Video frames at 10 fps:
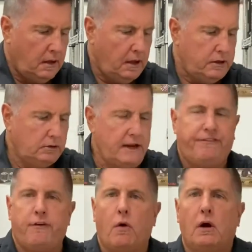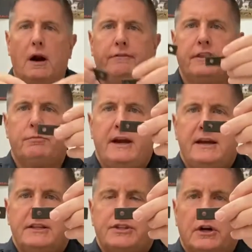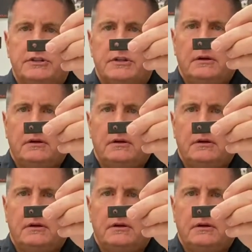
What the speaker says: You'll need 4 of the threaded inserts.